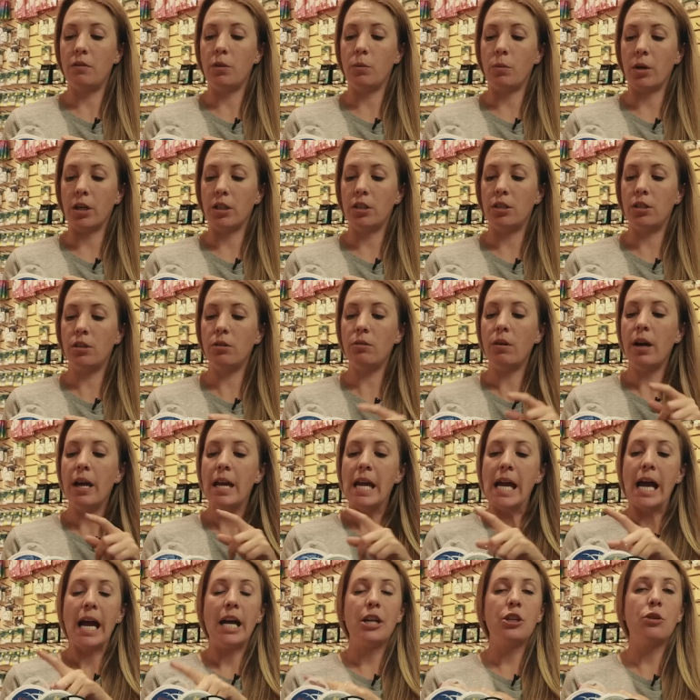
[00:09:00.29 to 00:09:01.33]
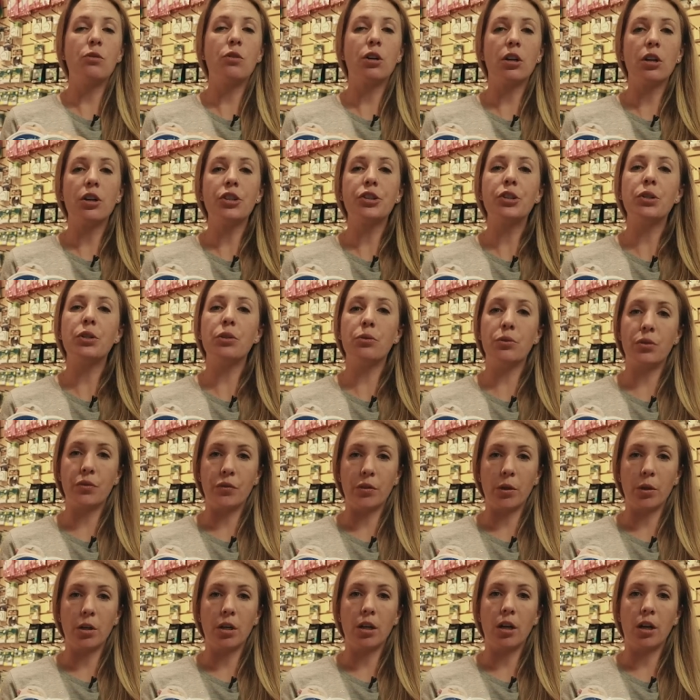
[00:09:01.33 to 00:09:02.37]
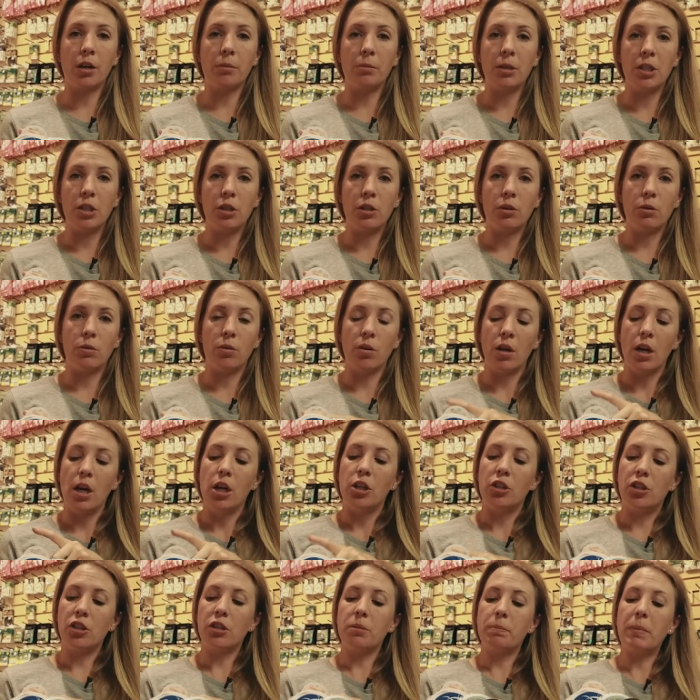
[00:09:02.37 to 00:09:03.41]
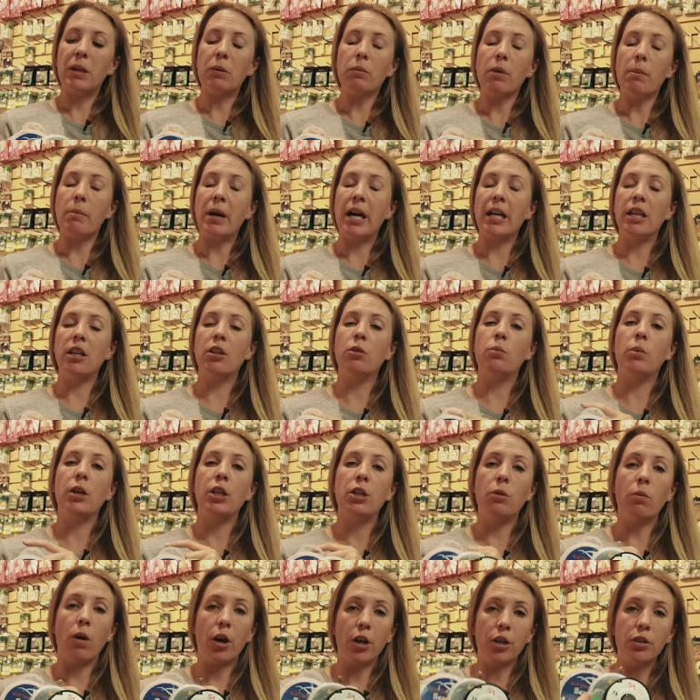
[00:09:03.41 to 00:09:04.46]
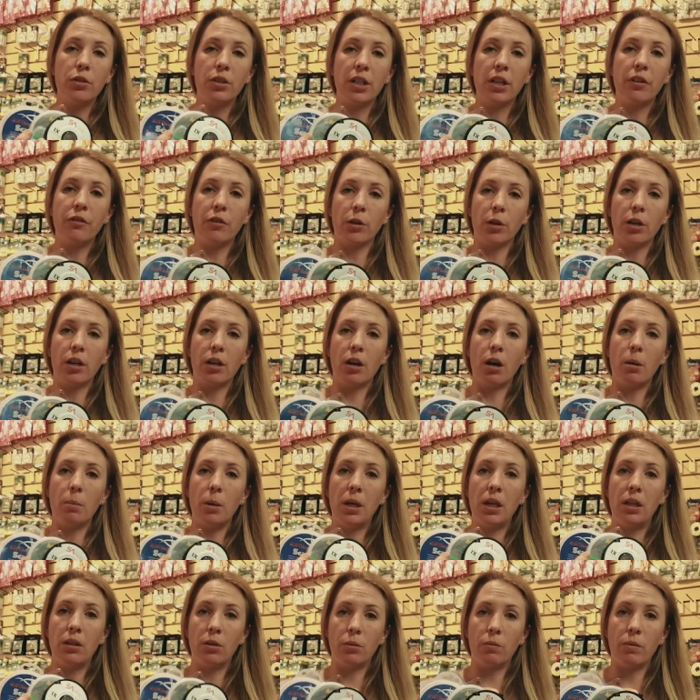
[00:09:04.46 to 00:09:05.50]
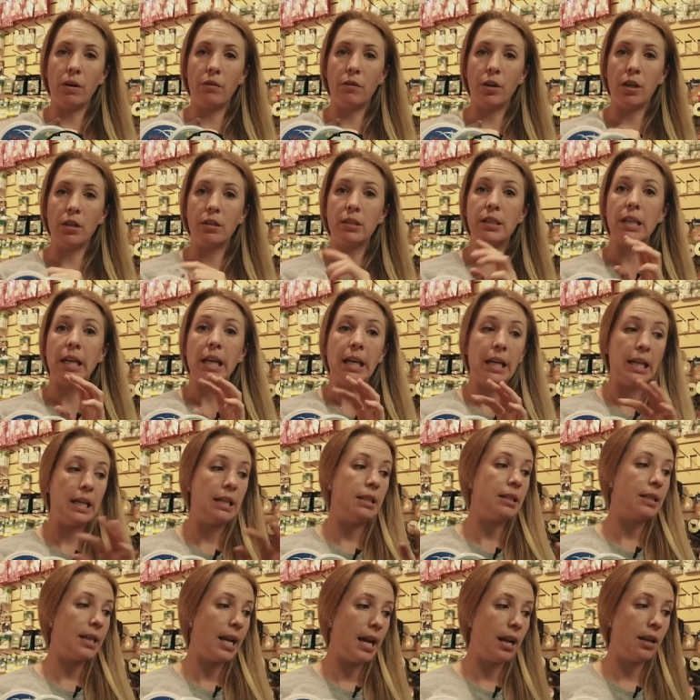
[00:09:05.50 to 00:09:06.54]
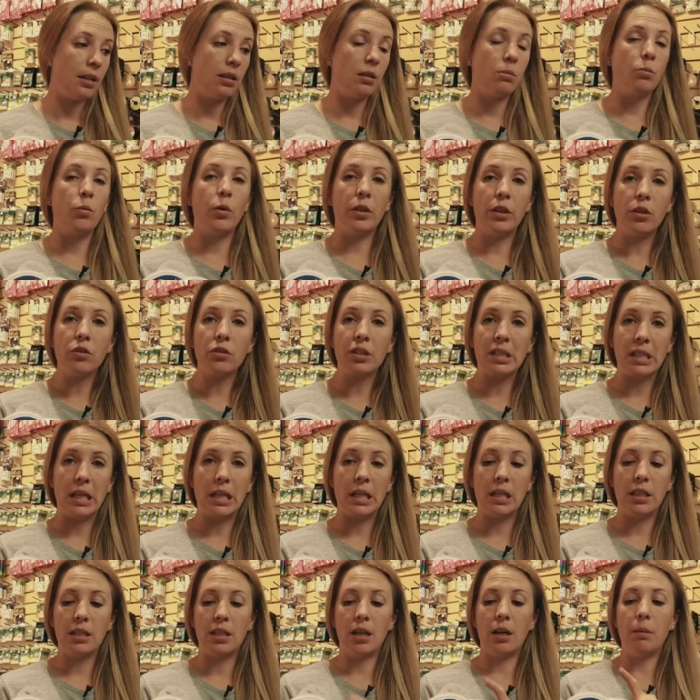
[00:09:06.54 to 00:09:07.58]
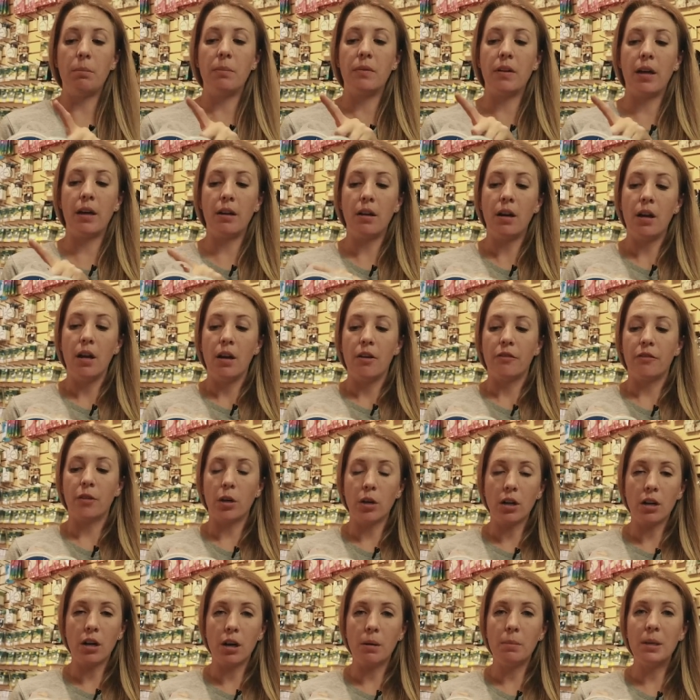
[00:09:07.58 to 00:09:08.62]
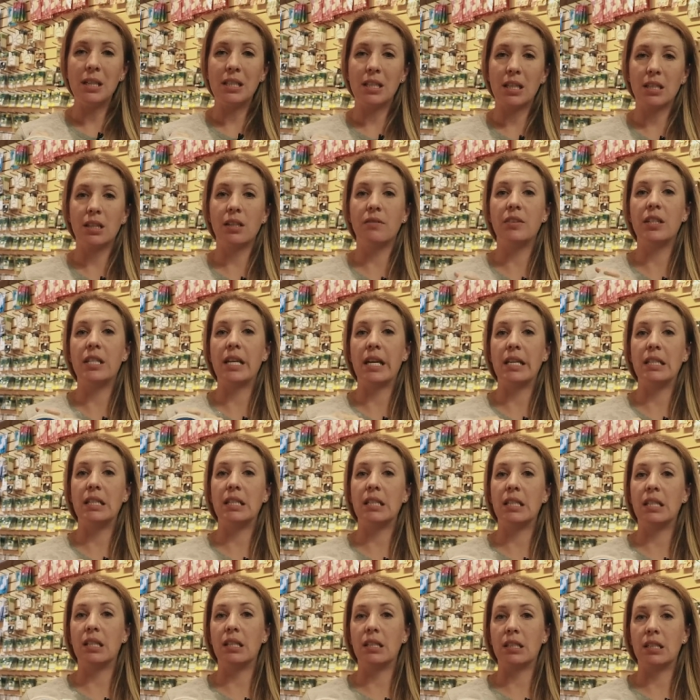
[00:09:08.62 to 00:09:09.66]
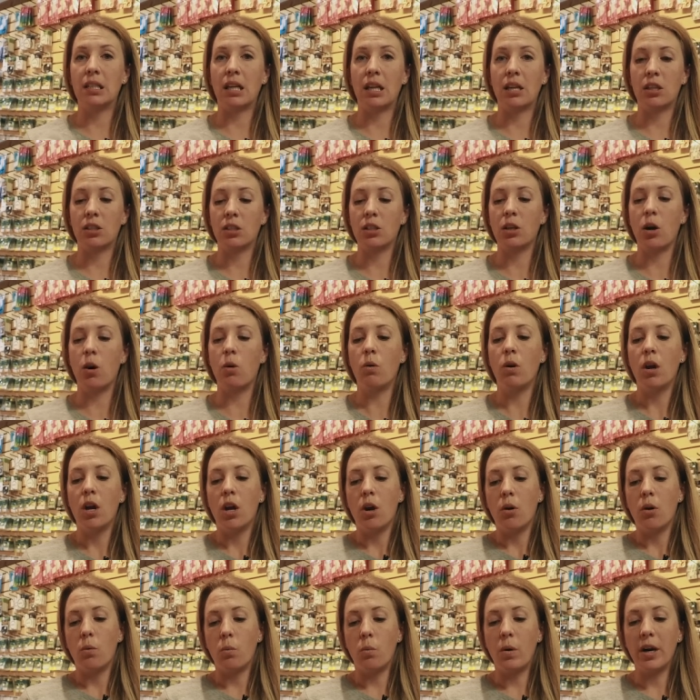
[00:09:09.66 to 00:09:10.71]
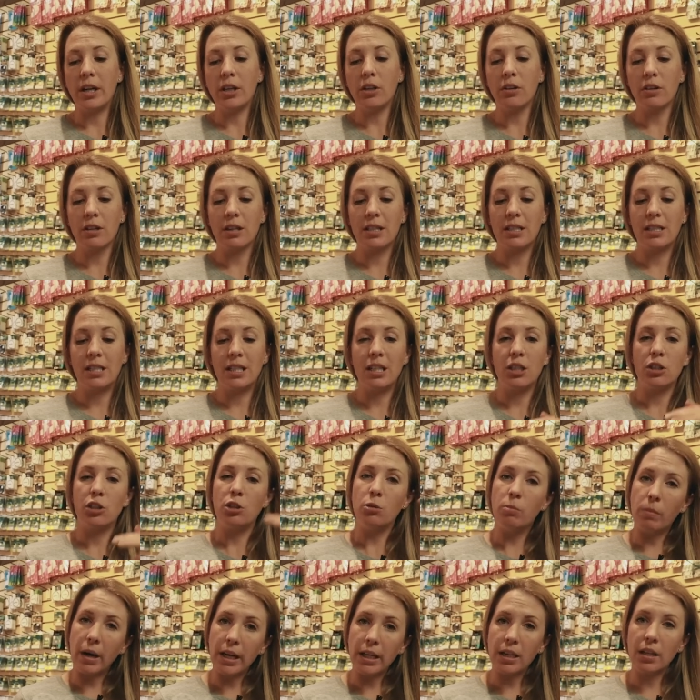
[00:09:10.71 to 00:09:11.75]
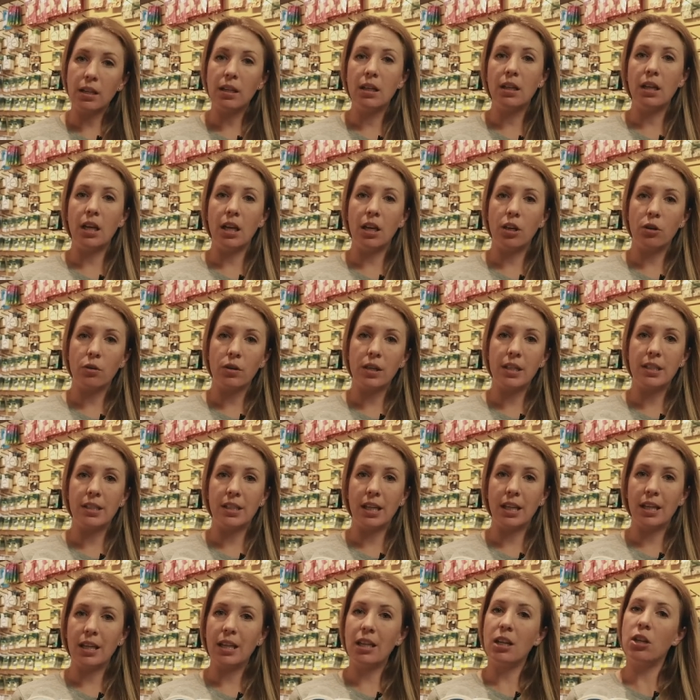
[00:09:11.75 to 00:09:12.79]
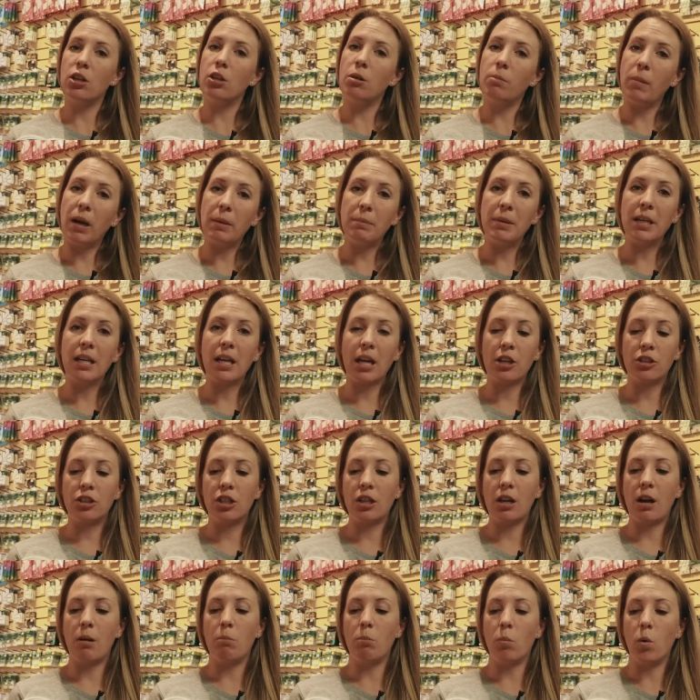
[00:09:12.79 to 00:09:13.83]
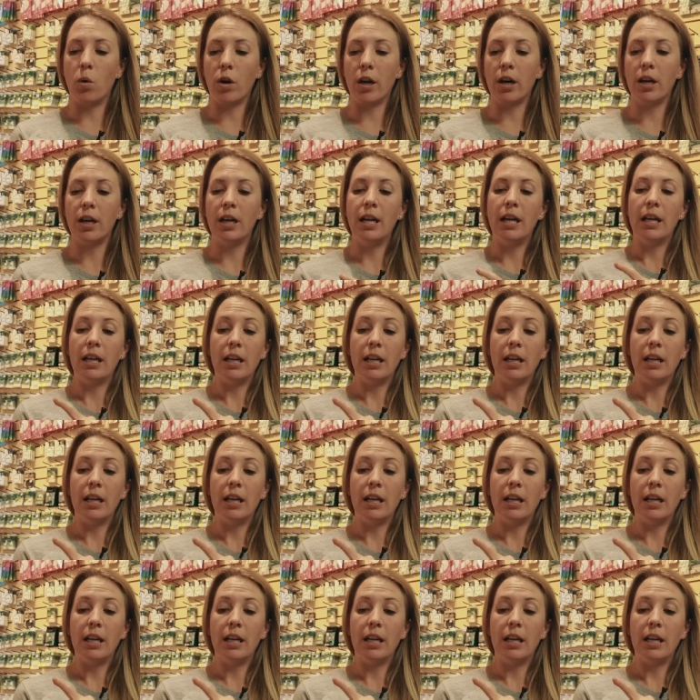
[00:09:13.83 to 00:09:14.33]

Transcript: if you wanted to, and you could also use fluorocarbon too. Just be reminded when you are using fluorocarbon in the rivers in tandem with your sinking tip that fluorocarbon does have a tendency to sink. So what you're going to see is you might get an increased sinking and you might be catching up more.